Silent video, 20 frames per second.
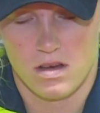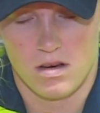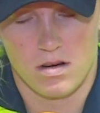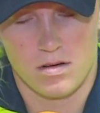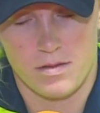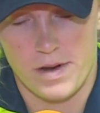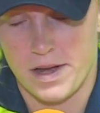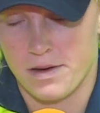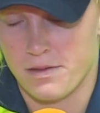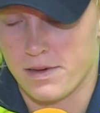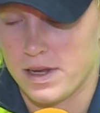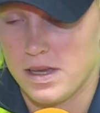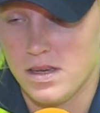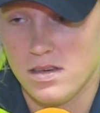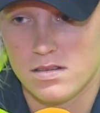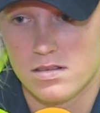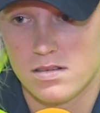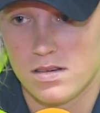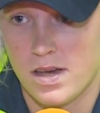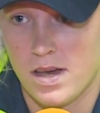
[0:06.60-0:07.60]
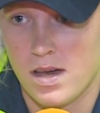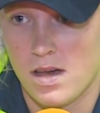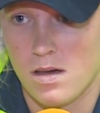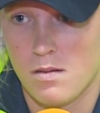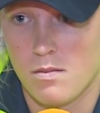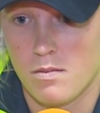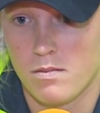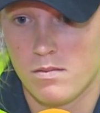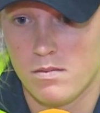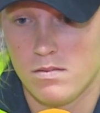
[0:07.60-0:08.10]
all round really.
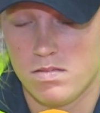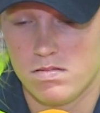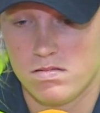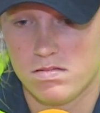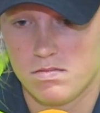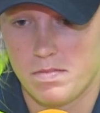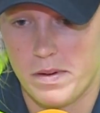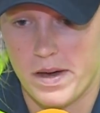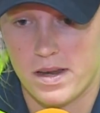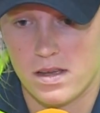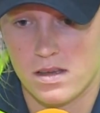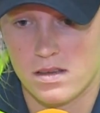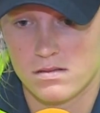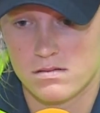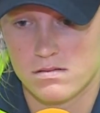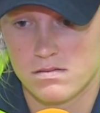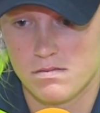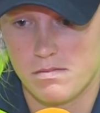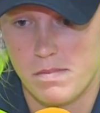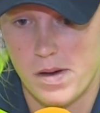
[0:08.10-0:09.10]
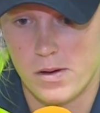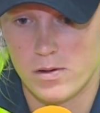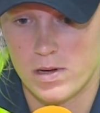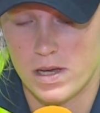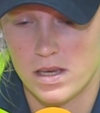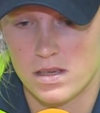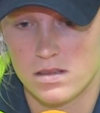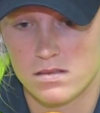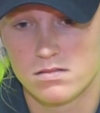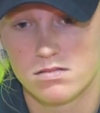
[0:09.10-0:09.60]
Batting,
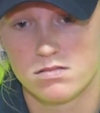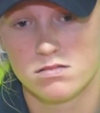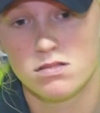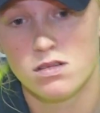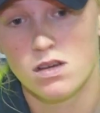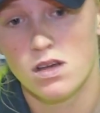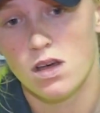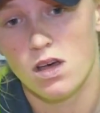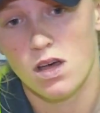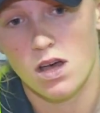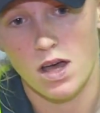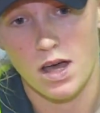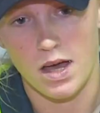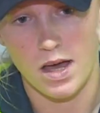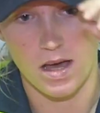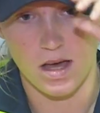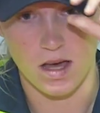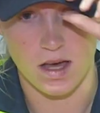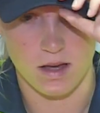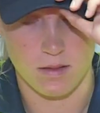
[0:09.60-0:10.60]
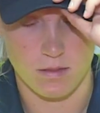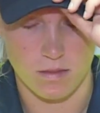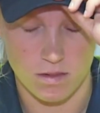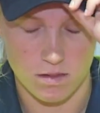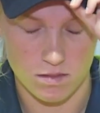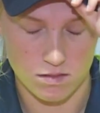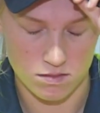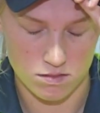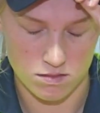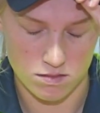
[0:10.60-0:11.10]
bowling.
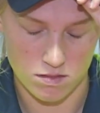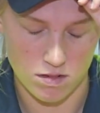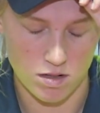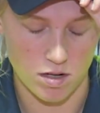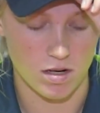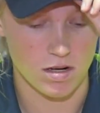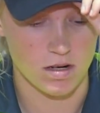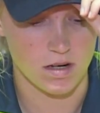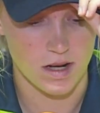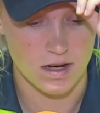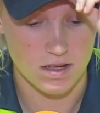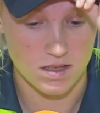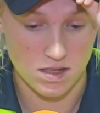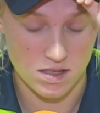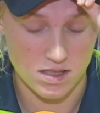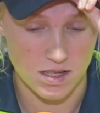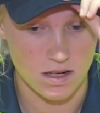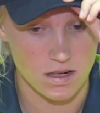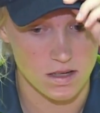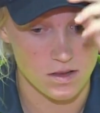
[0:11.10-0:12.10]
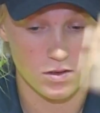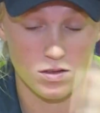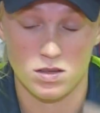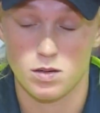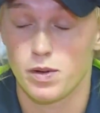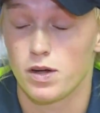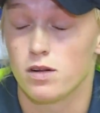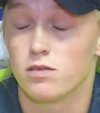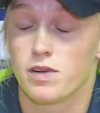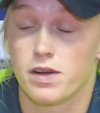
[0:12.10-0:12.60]
Credit to New Zealand, I thought
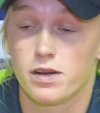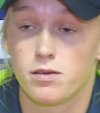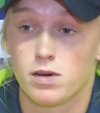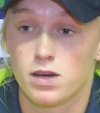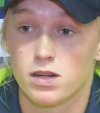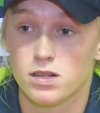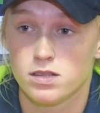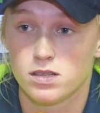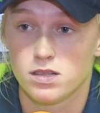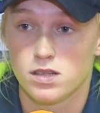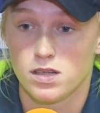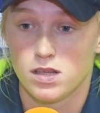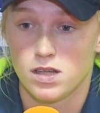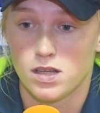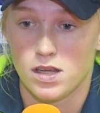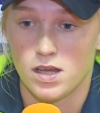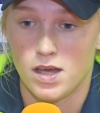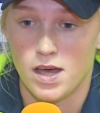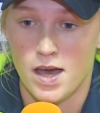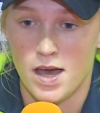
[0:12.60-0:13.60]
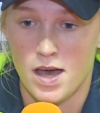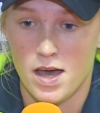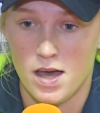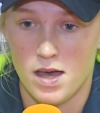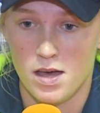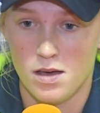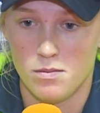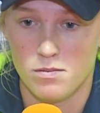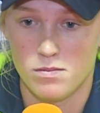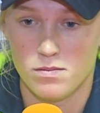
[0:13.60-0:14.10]
they bowled very well.
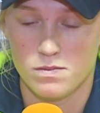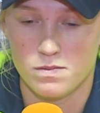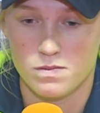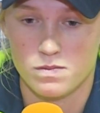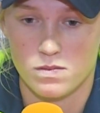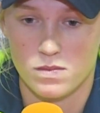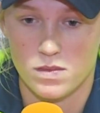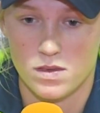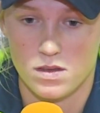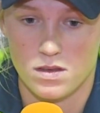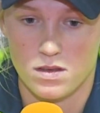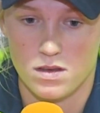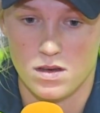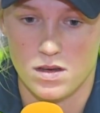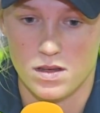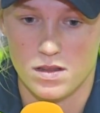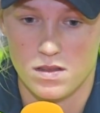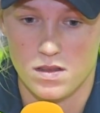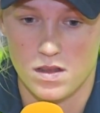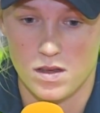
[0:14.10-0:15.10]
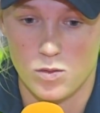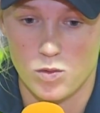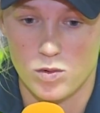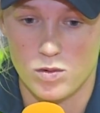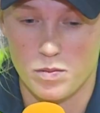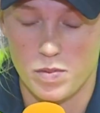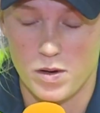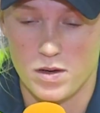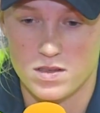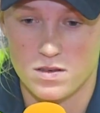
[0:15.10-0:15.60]
I think
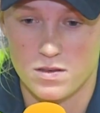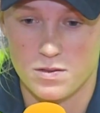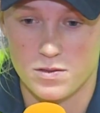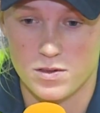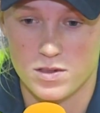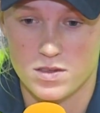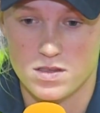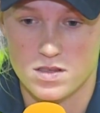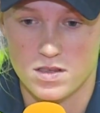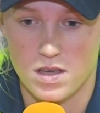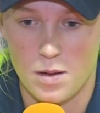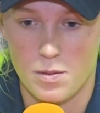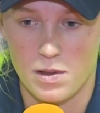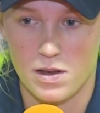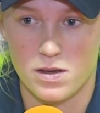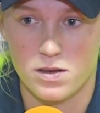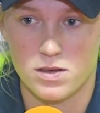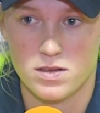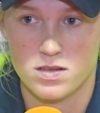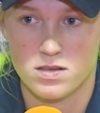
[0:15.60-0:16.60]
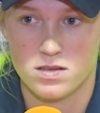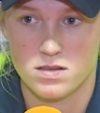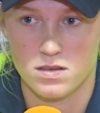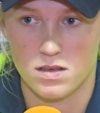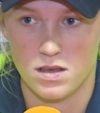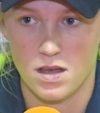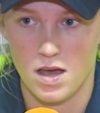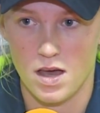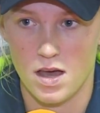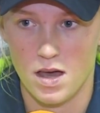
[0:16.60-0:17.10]
one positive for us is Gabby Lewis.
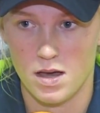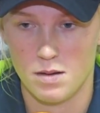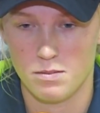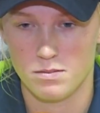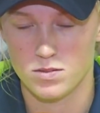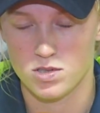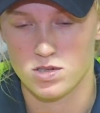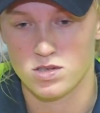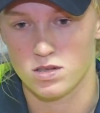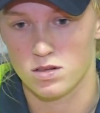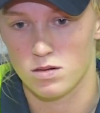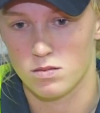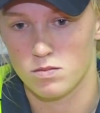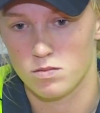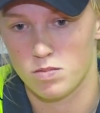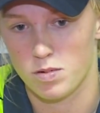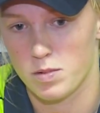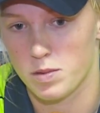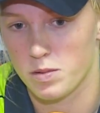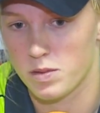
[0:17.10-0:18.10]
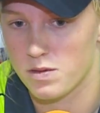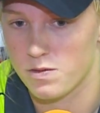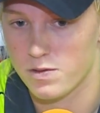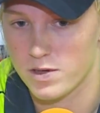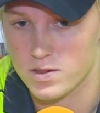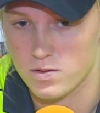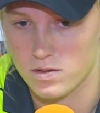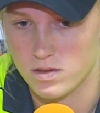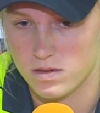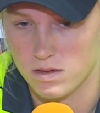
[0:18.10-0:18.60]
She'll probably be the
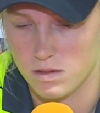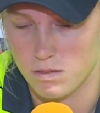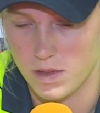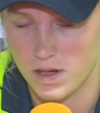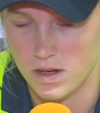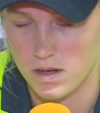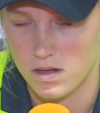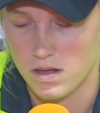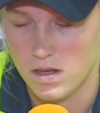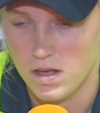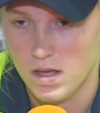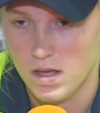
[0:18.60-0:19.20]
first one to admit